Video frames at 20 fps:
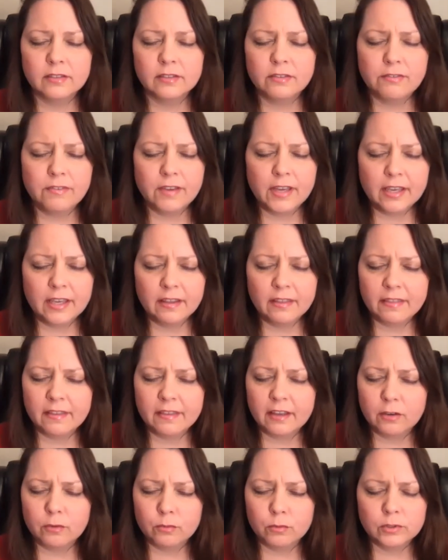Faith
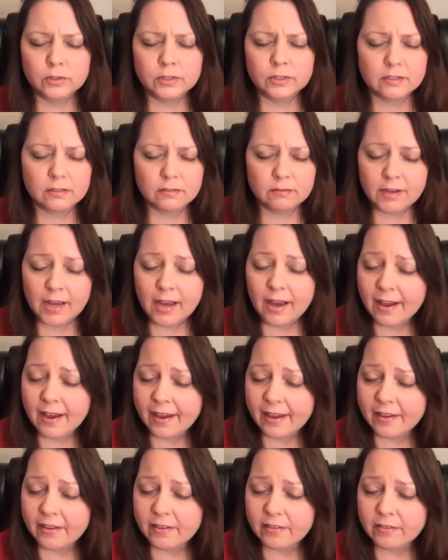that we'll
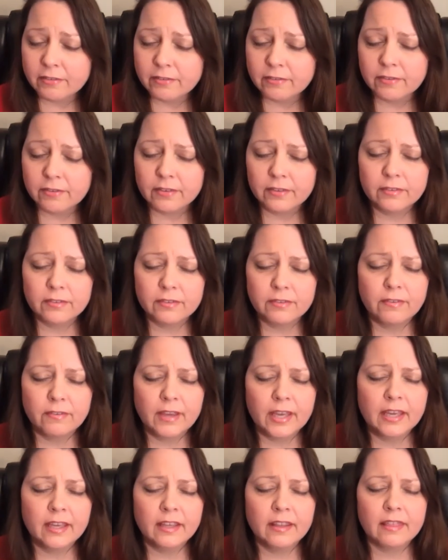survive.
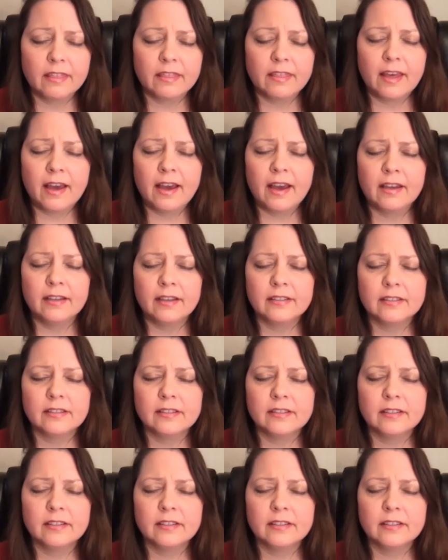Faith that